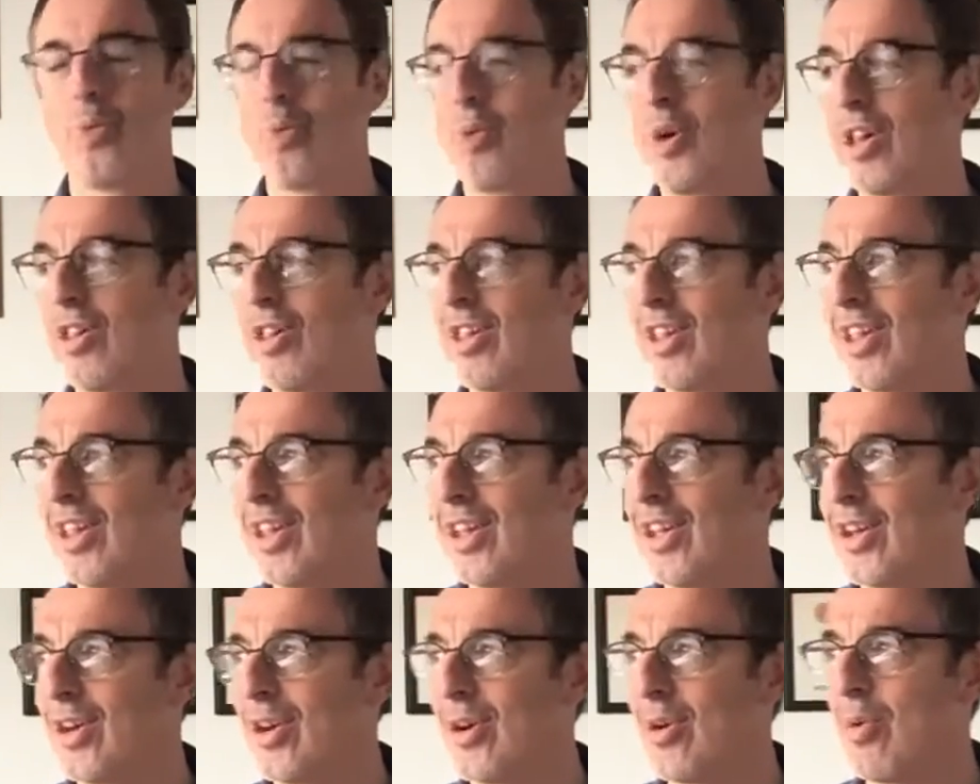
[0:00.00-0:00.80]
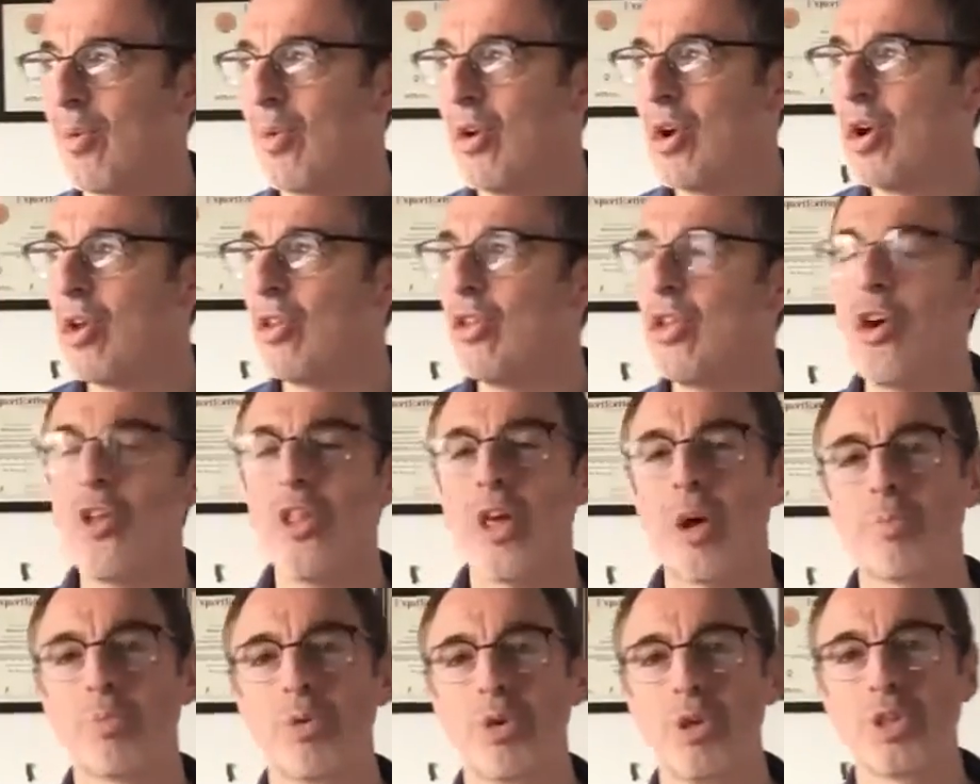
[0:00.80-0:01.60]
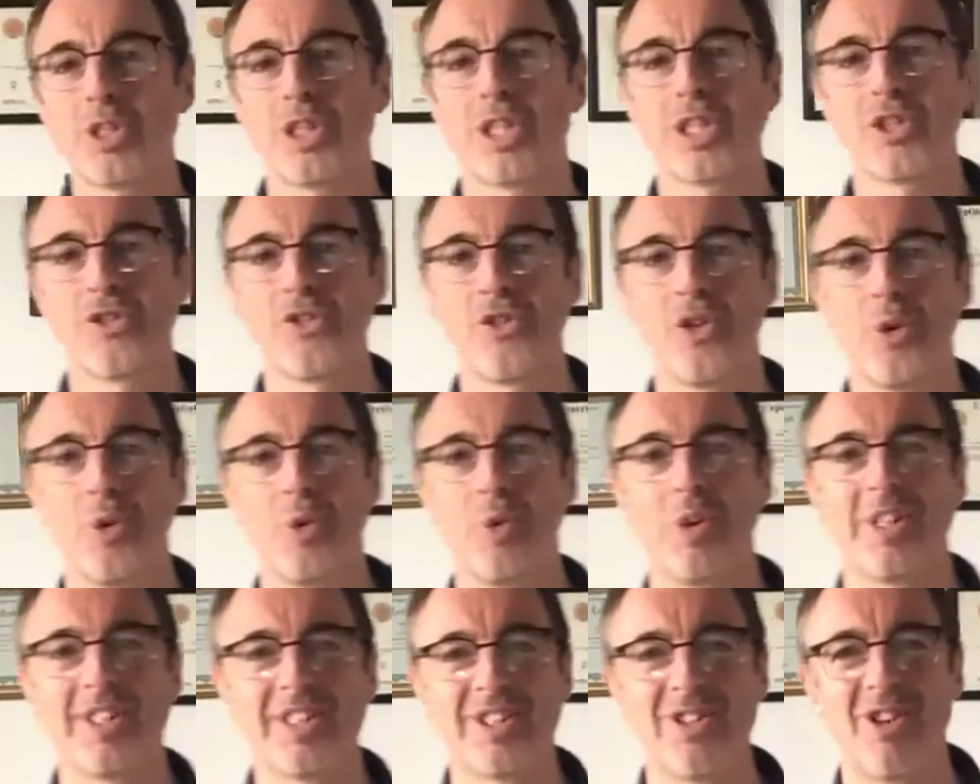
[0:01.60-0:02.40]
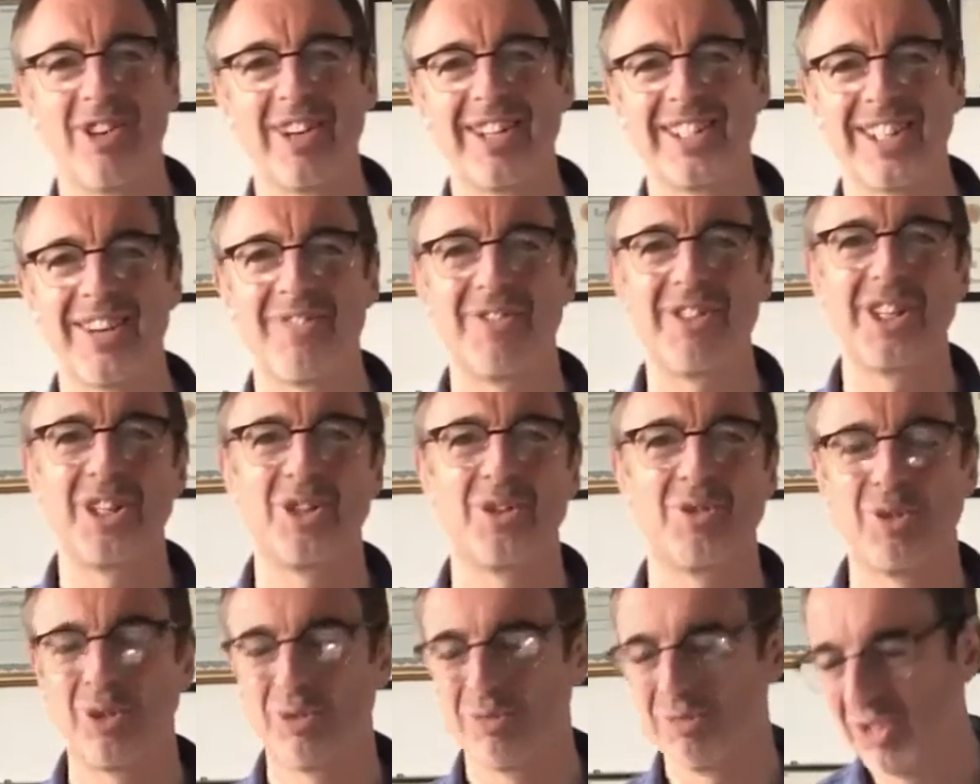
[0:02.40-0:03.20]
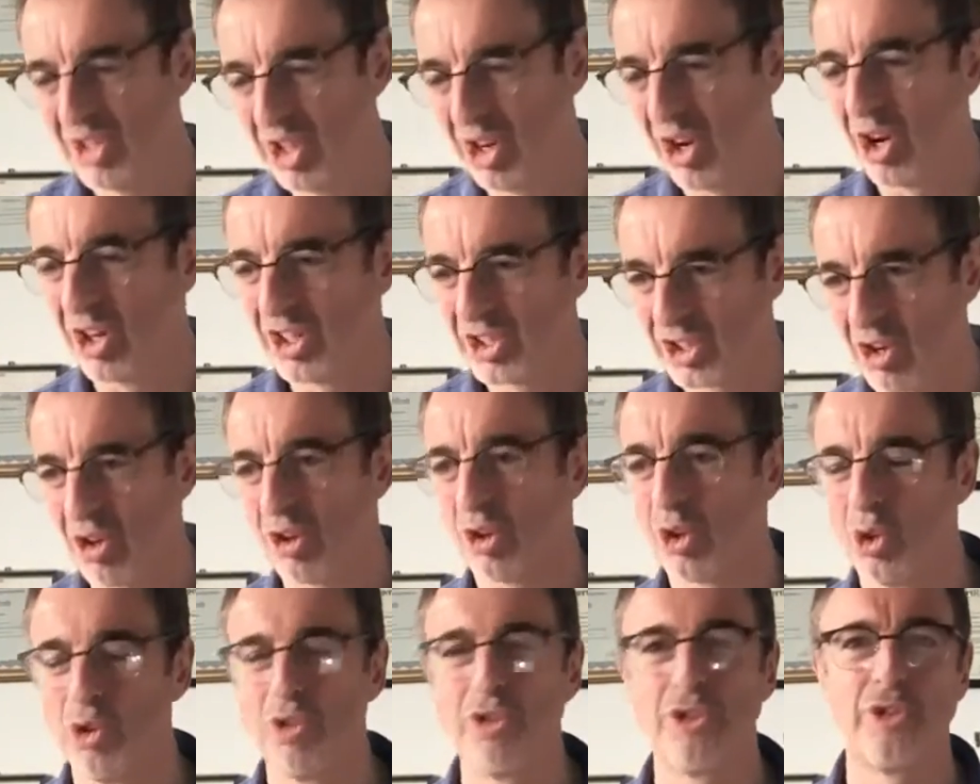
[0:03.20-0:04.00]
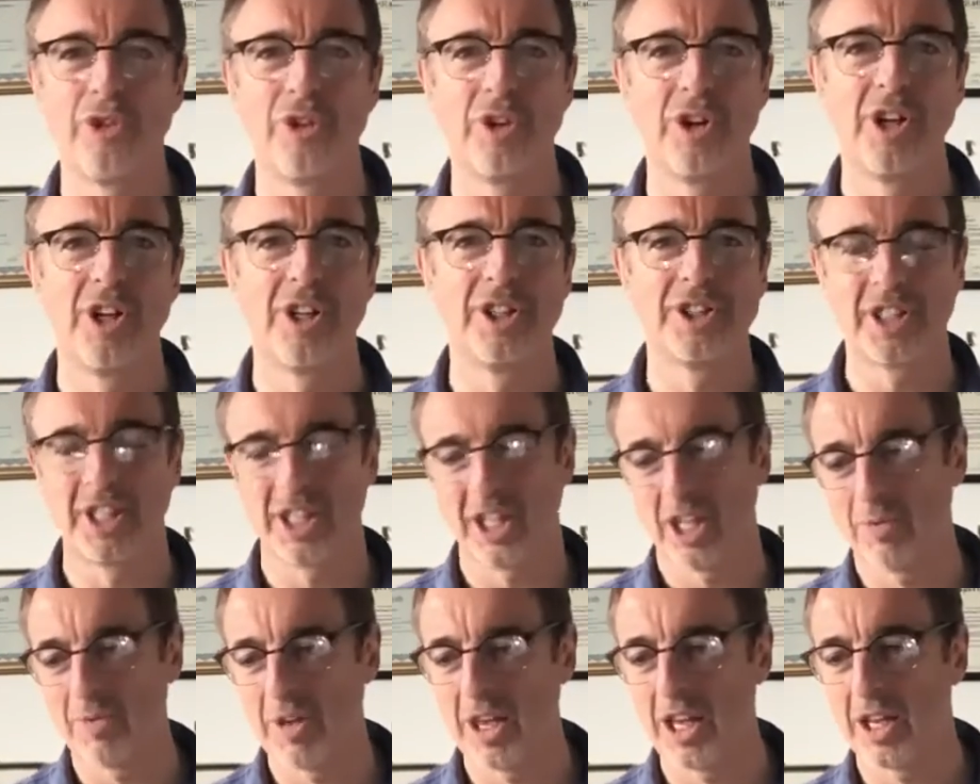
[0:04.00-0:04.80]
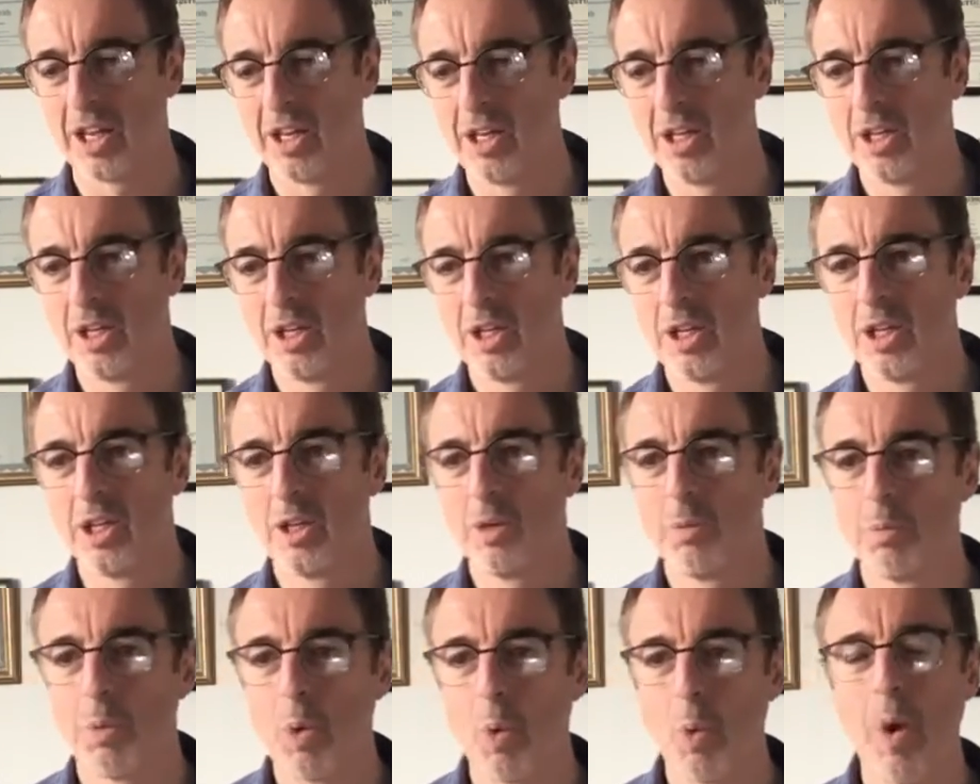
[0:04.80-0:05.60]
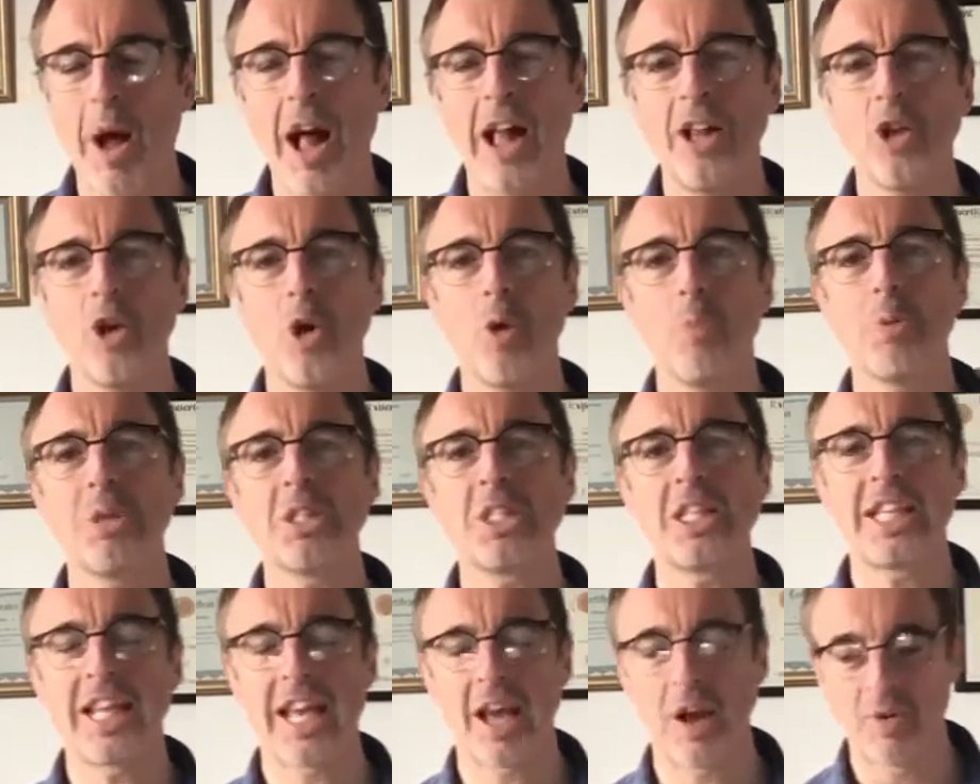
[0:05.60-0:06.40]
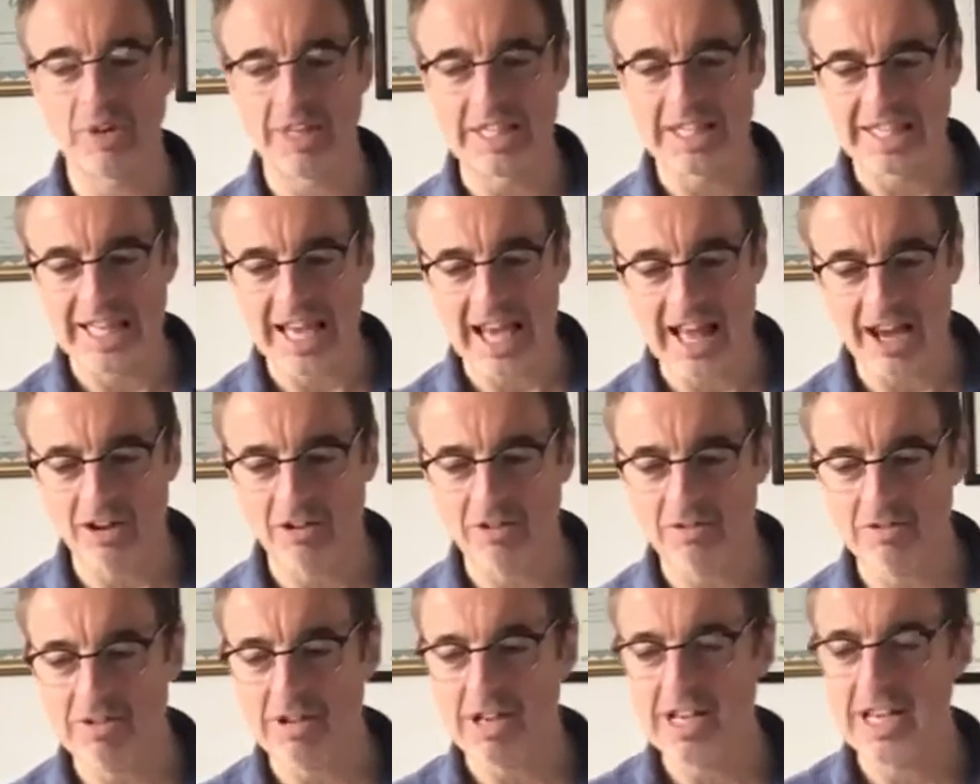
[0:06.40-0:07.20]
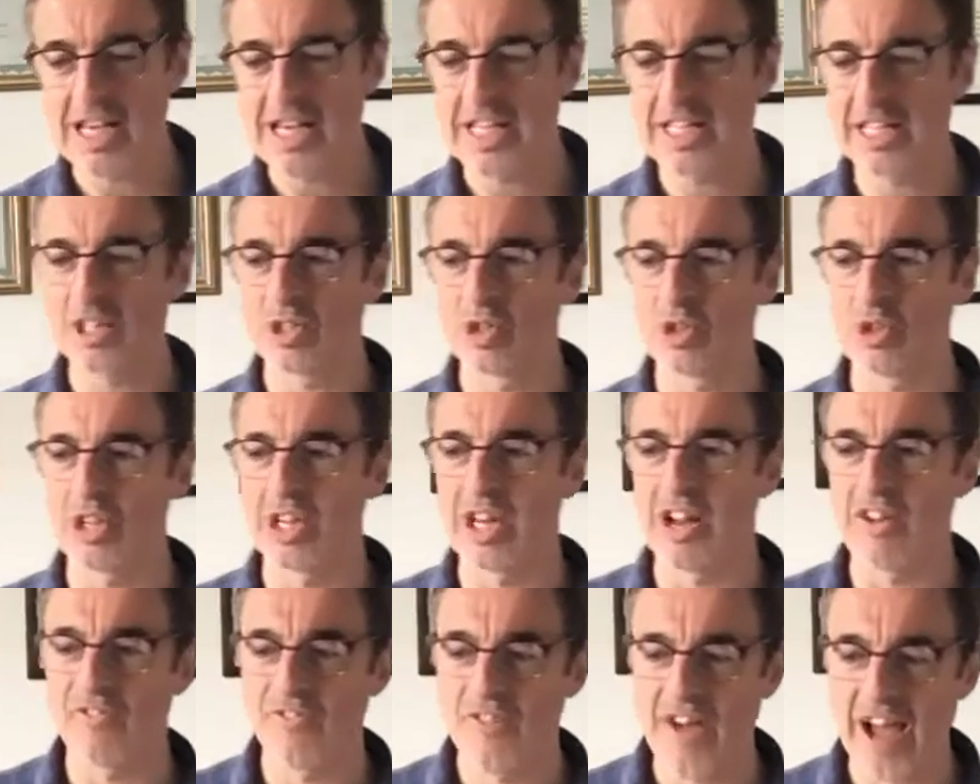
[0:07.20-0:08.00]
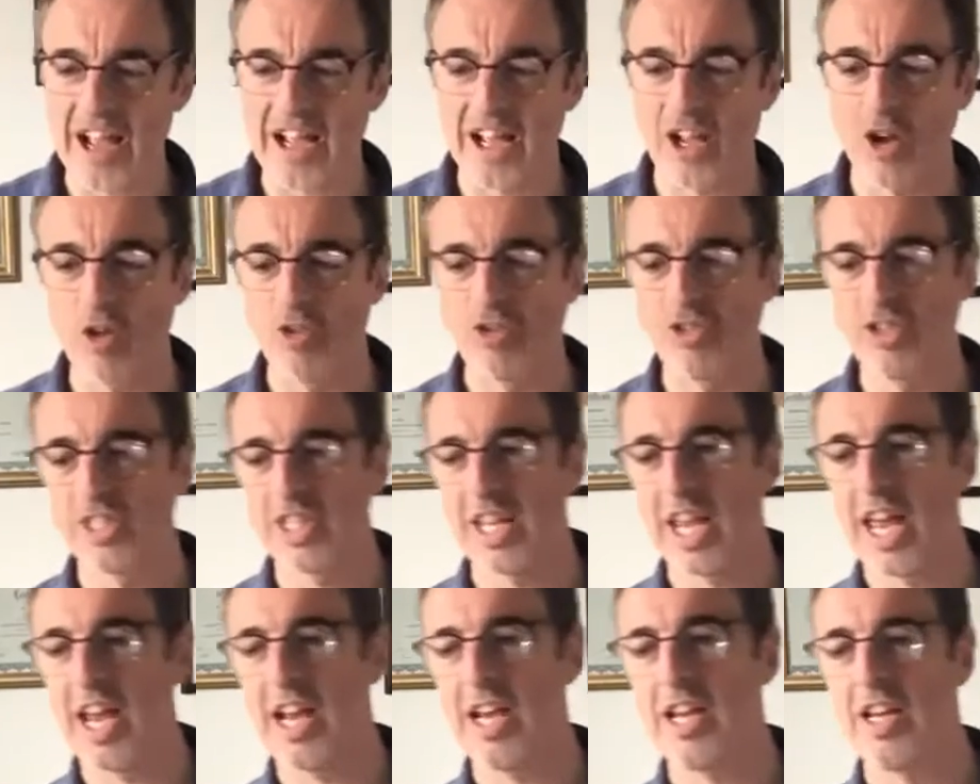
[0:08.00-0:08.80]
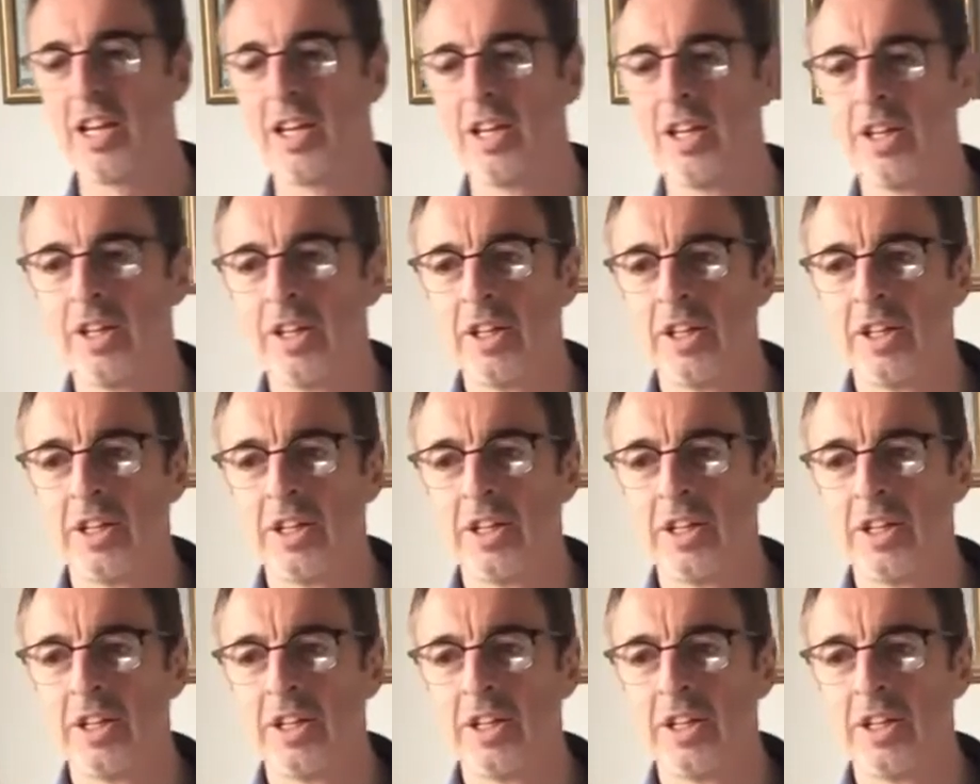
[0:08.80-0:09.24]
Well, we all know that processed food is not necessarily, it's not good for us and it can make... But while you're busy counting calories and looking at fat content,